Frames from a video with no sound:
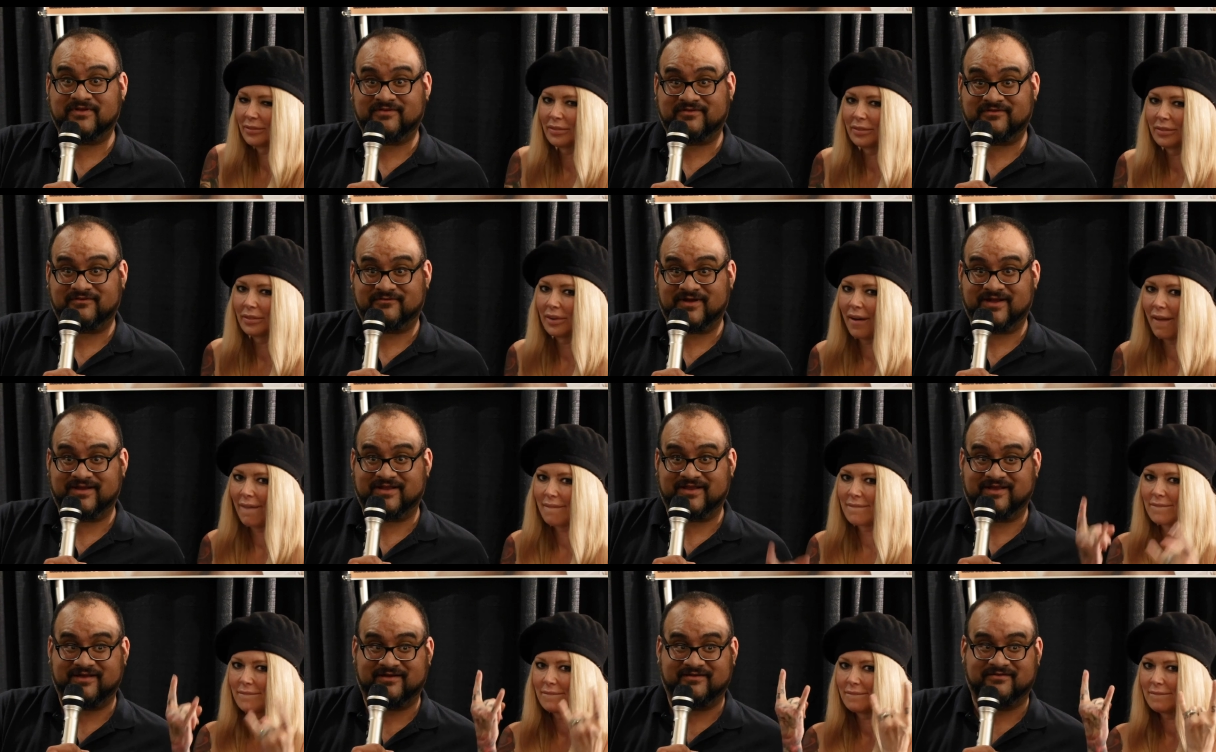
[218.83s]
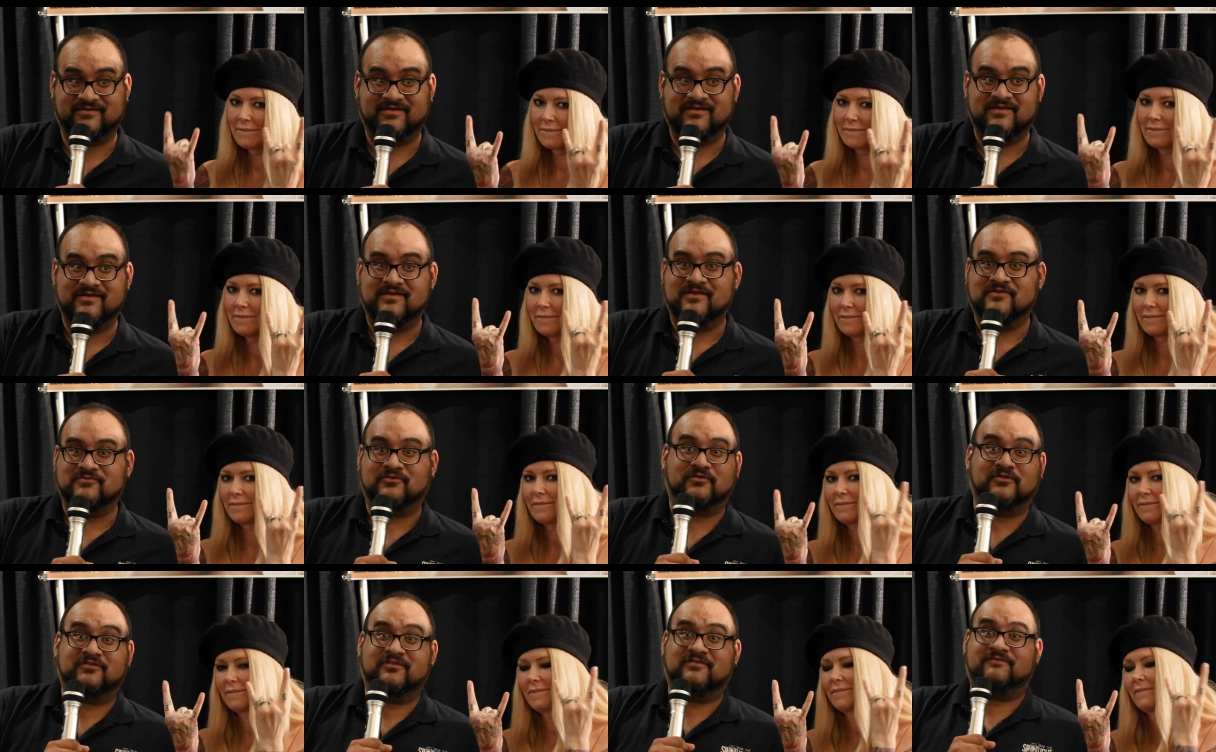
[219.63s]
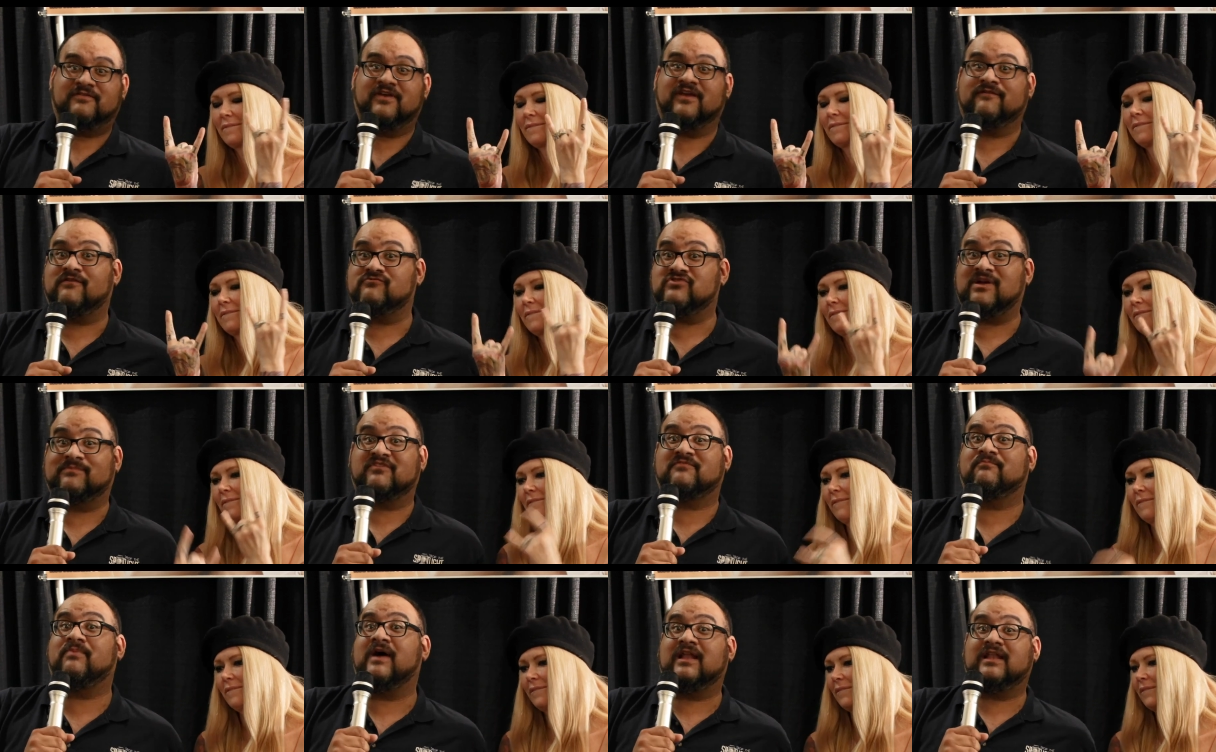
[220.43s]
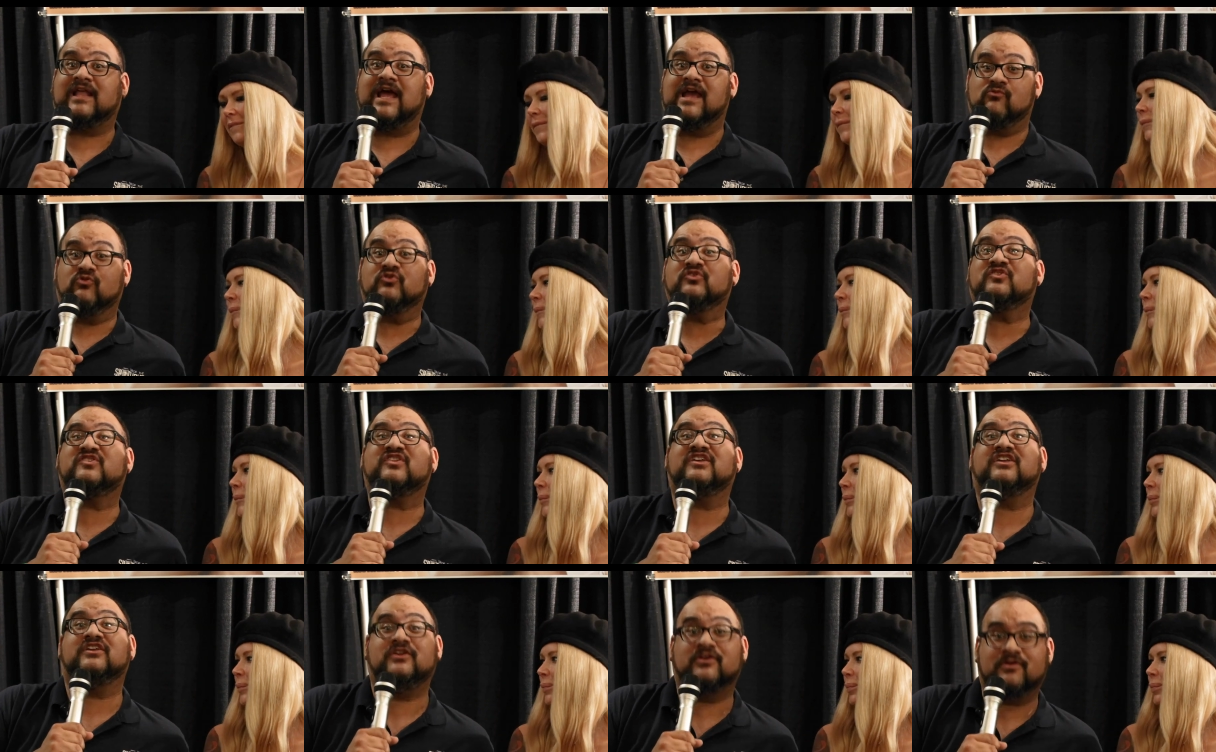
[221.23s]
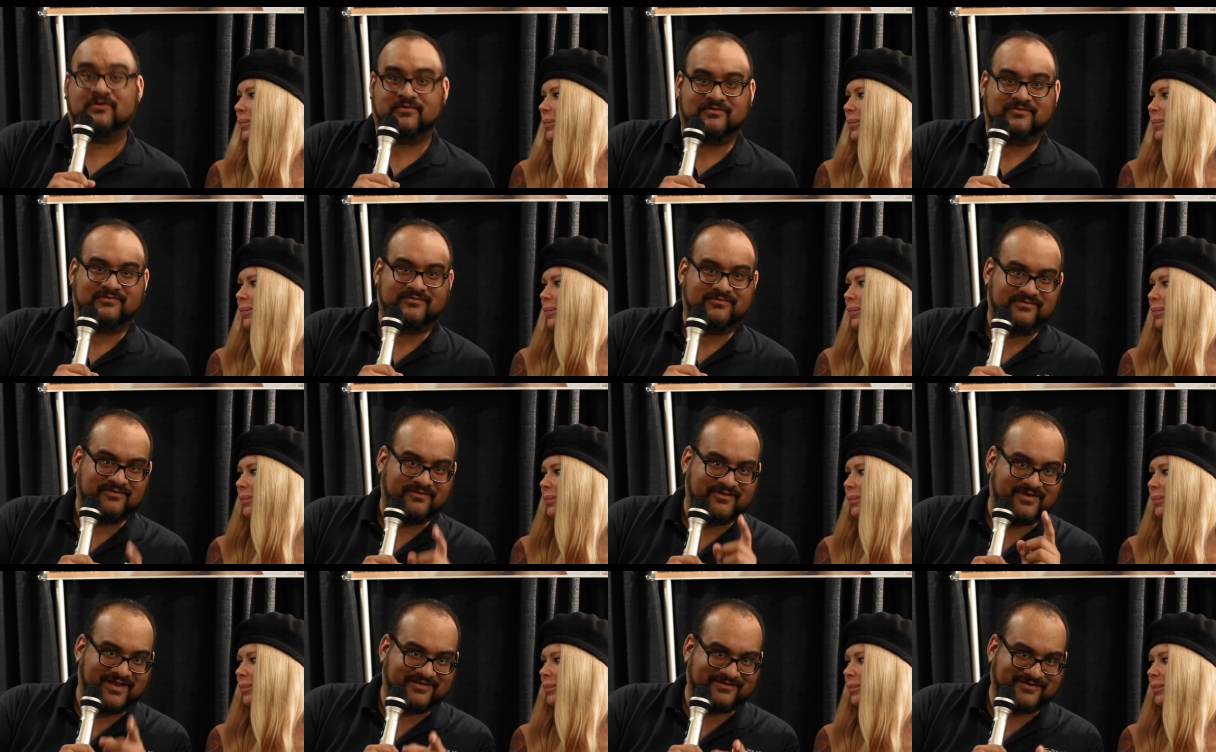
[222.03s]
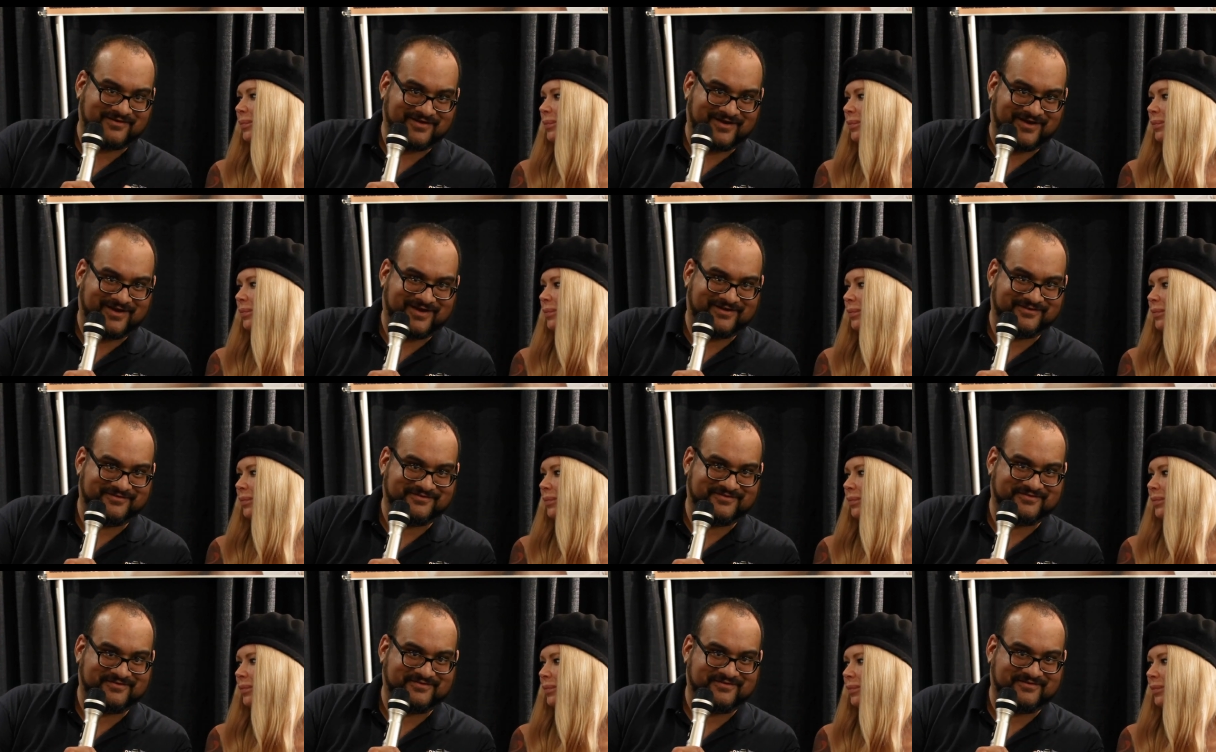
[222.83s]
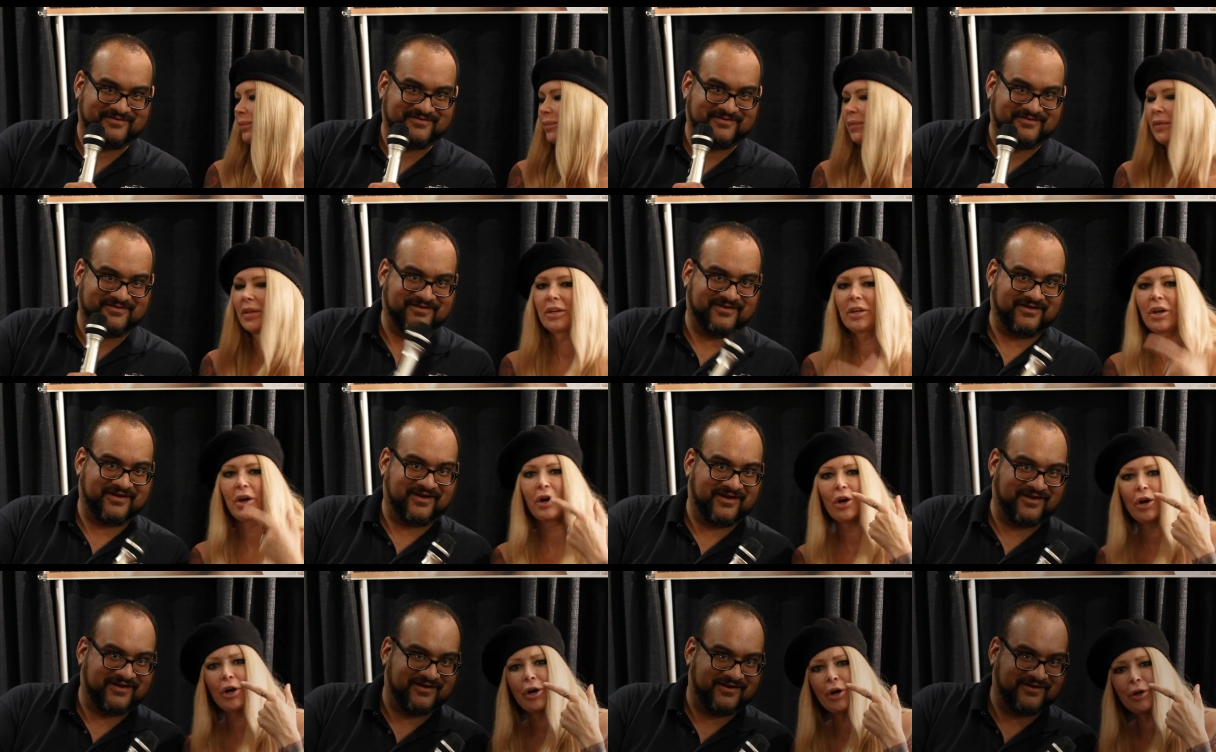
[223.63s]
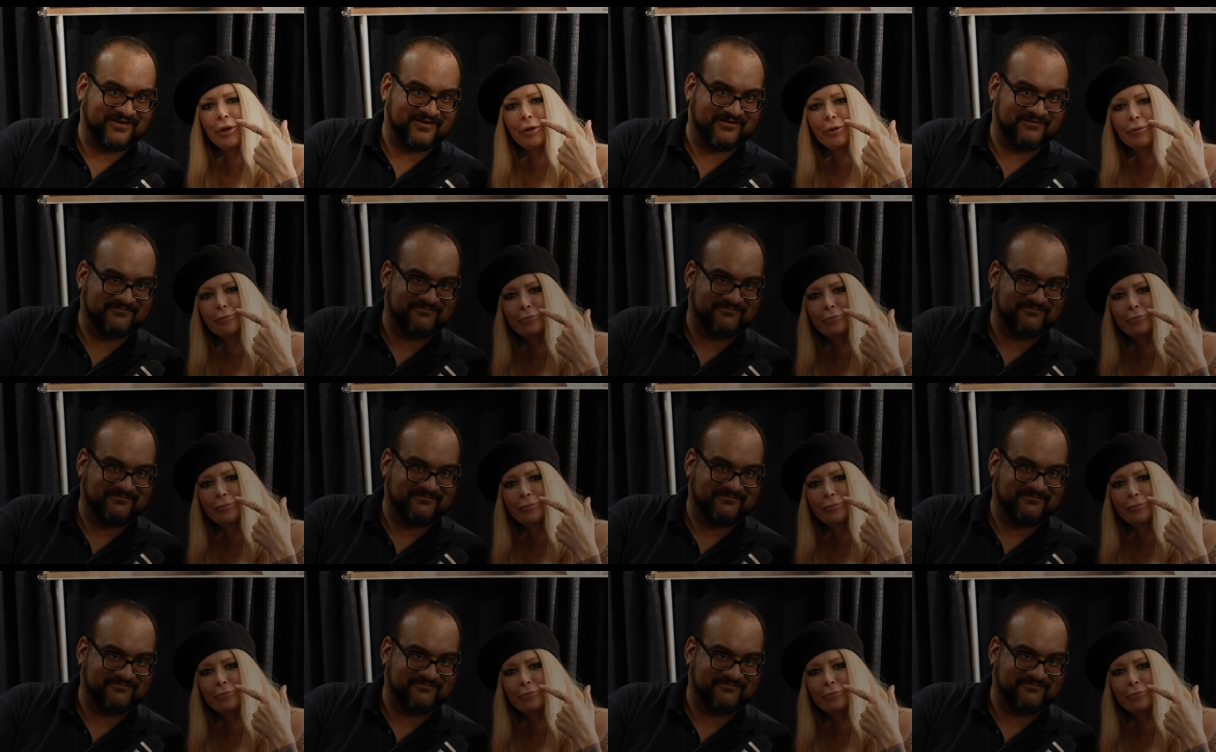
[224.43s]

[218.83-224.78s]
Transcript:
Speaker 1: into right now. So this is Vic from Drop the Spotlight. We'll see you at the cons. You heard?